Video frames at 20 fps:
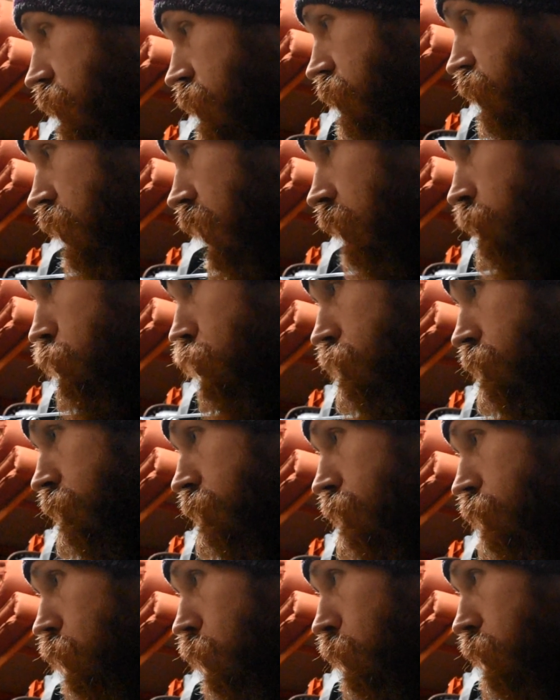start moving
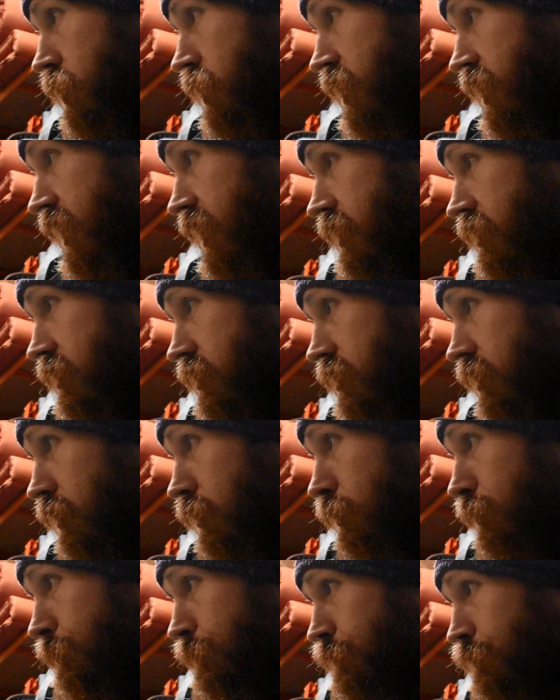forwards again.
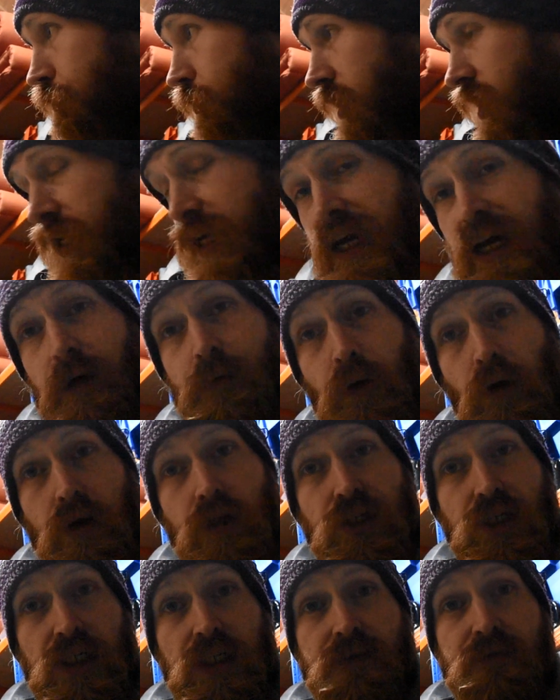So yeah,
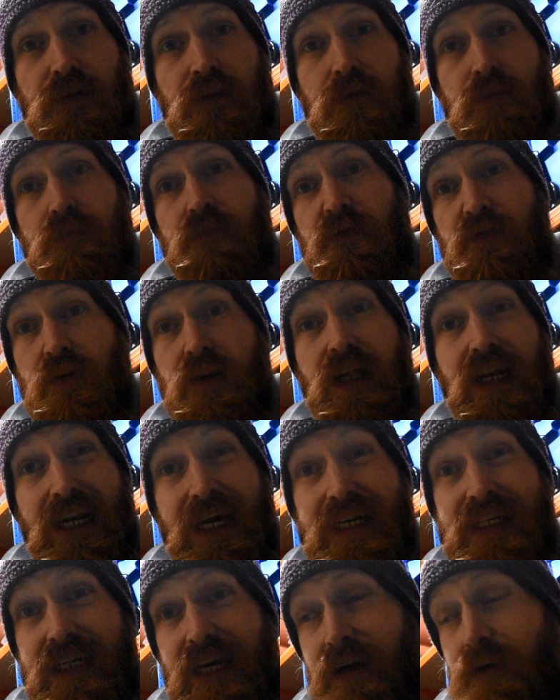apologies for the
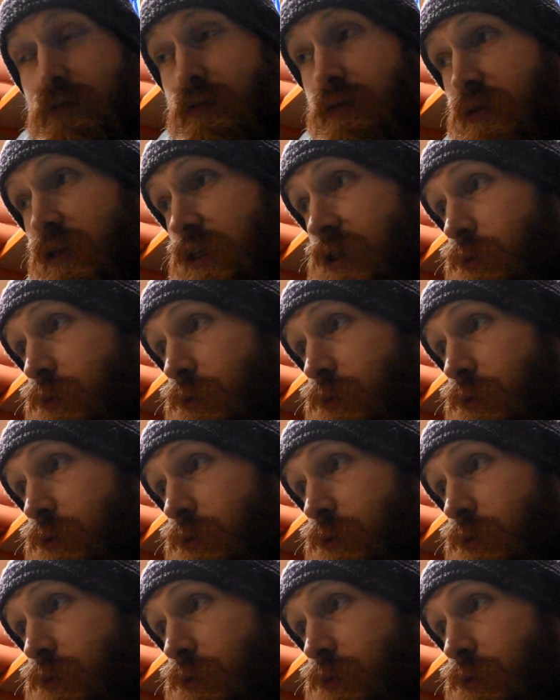letdown this